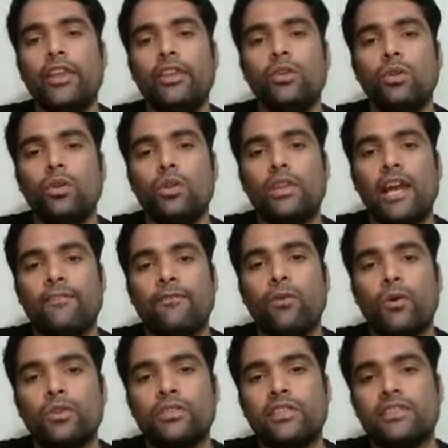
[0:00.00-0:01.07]
You know that
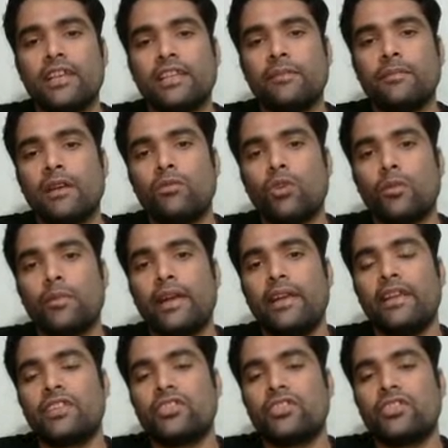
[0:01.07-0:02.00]
force is nothing but what, my dear?